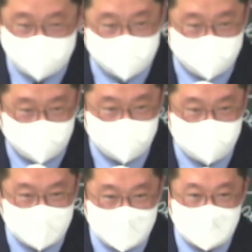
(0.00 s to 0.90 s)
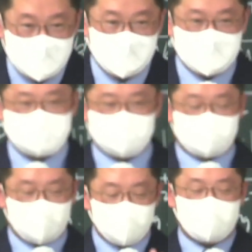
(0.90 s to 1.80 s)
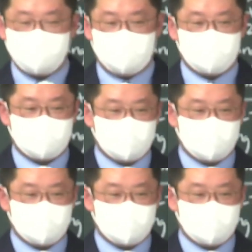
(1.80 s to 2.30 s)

You know what I mean? So don't worry.